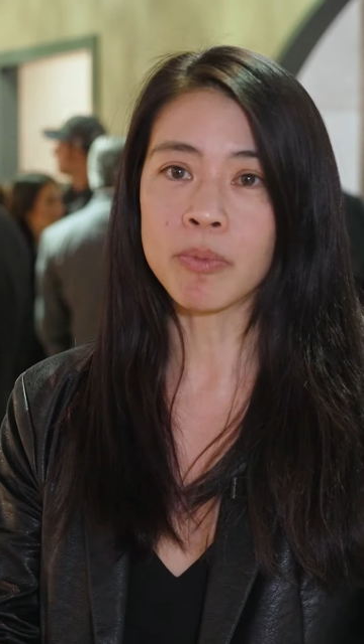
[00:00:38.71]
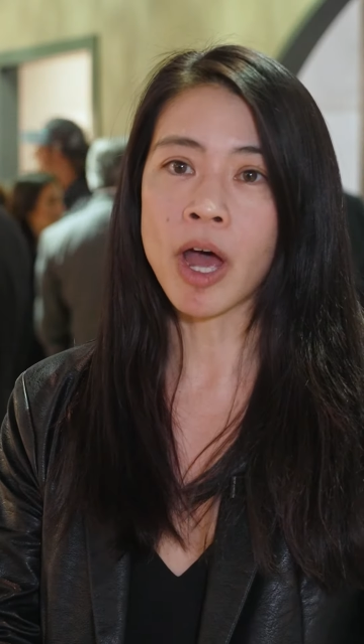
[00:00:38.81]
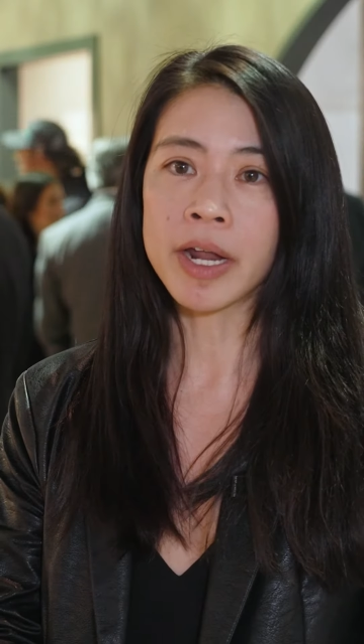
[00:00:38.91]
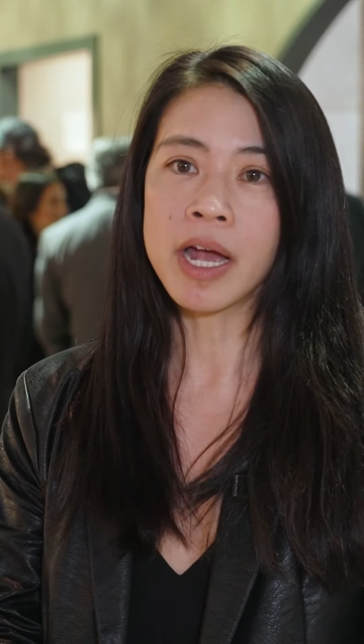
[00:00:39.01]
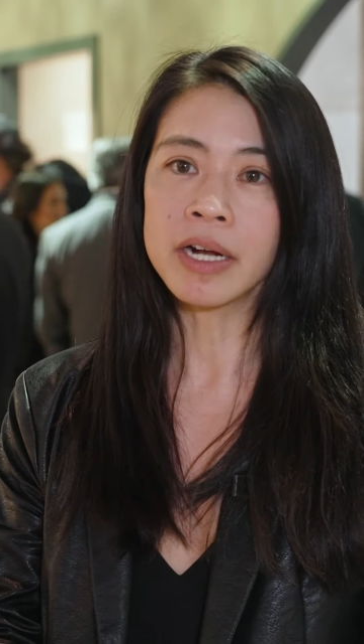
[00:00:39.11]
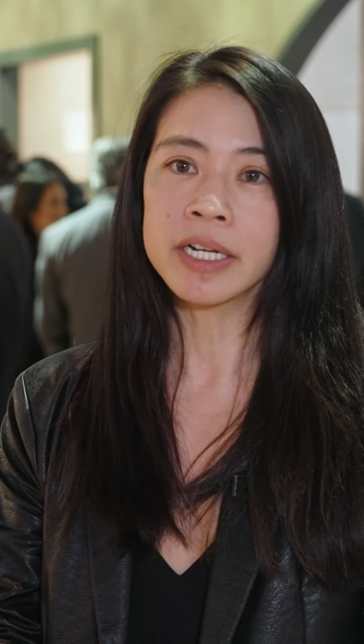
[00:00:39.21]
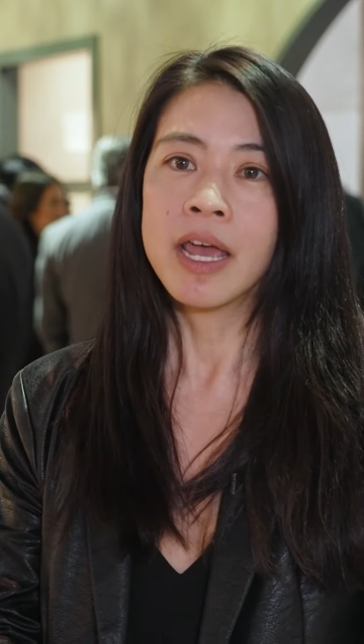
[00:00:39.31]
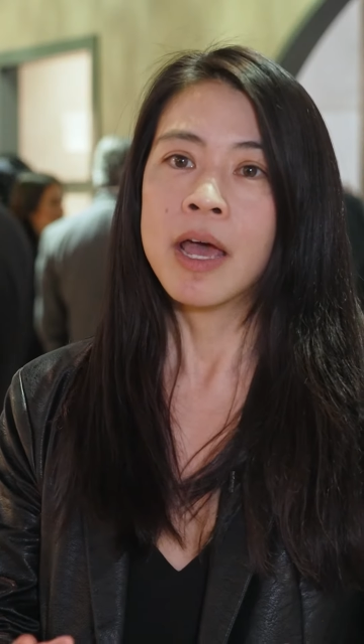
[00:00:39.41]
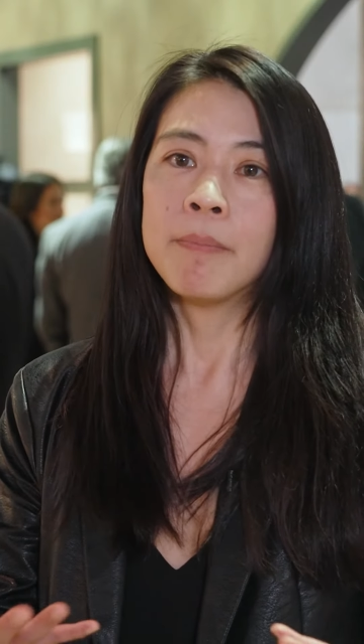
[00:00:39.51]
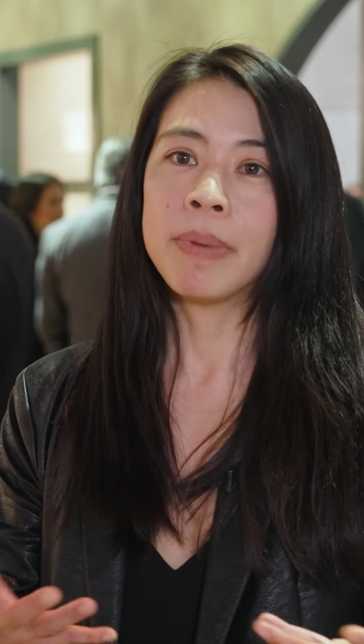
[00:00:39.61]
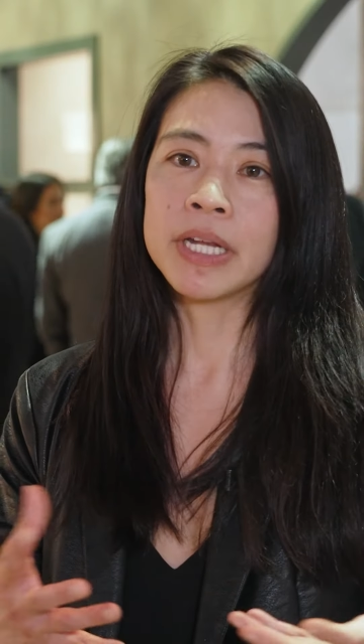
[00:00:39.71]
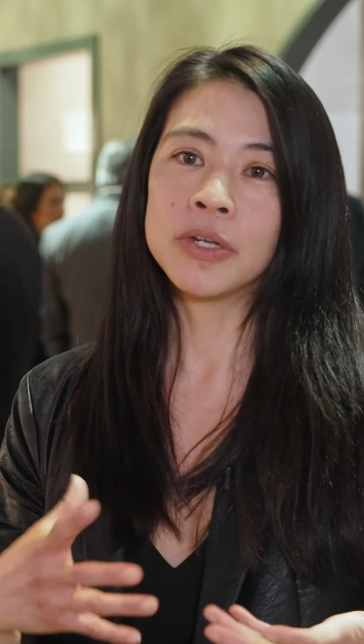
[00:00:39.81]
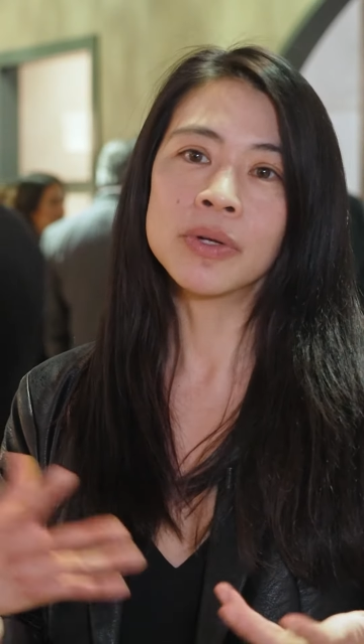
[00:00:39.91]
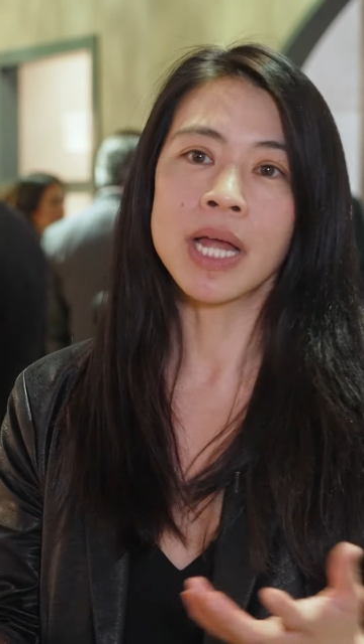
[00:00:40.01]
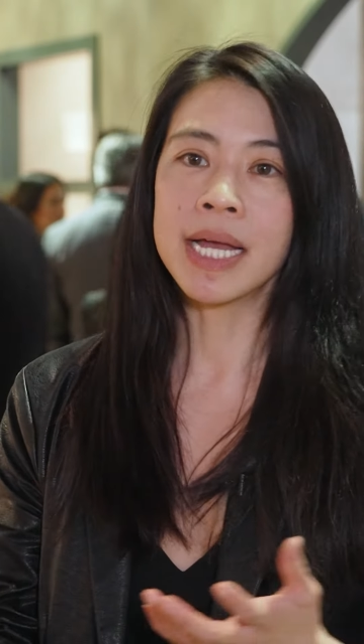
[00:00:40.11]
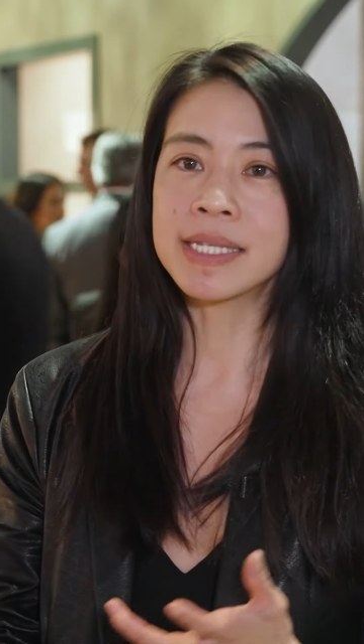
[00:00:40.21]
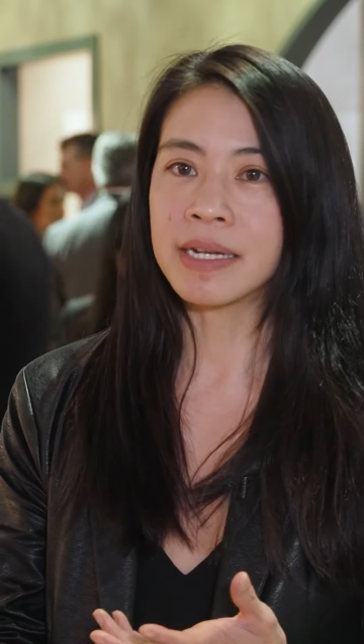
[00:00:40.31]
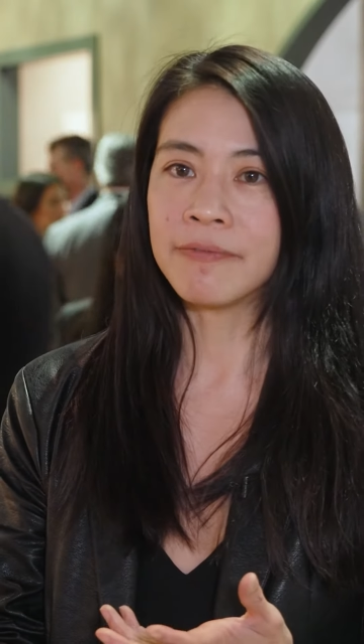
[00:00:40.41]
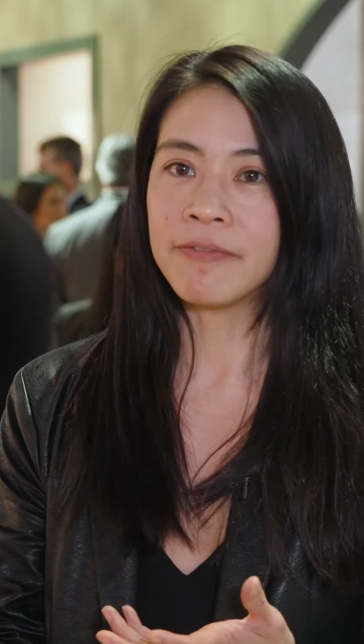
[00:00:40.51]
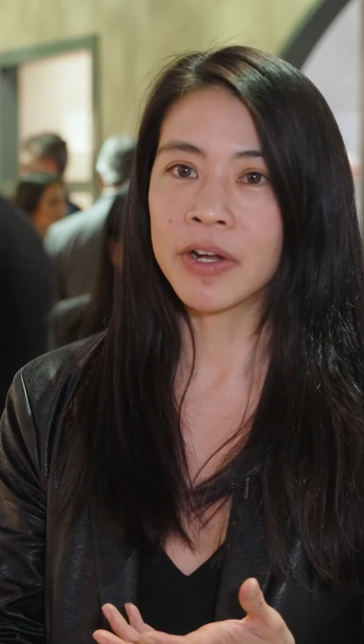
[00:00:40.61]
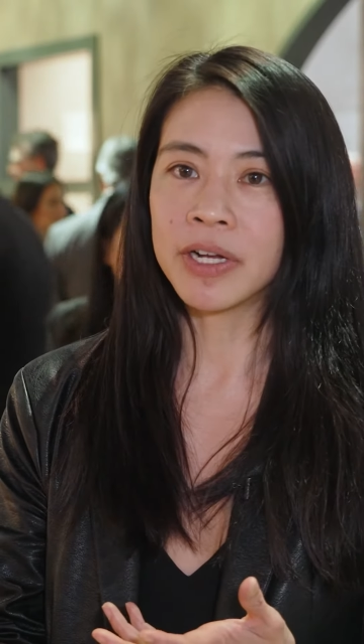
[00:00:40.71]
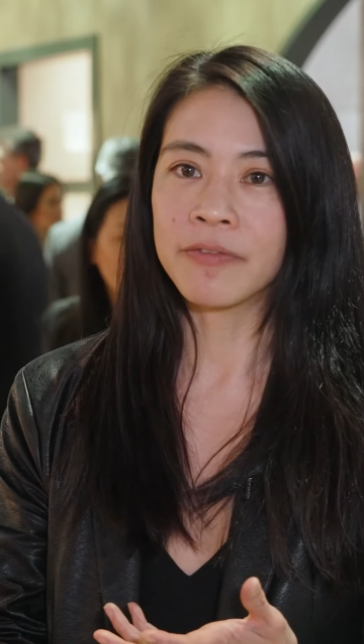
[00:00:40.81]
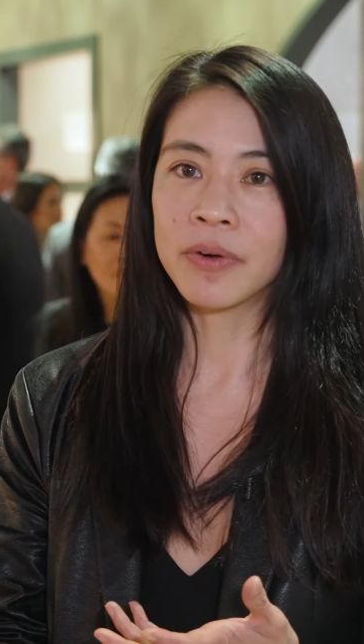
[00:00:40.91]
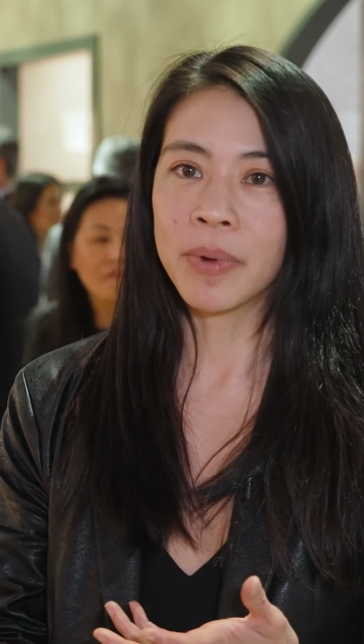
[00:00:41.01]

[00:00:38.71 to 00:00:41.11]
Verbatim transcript: product but utilize it in very different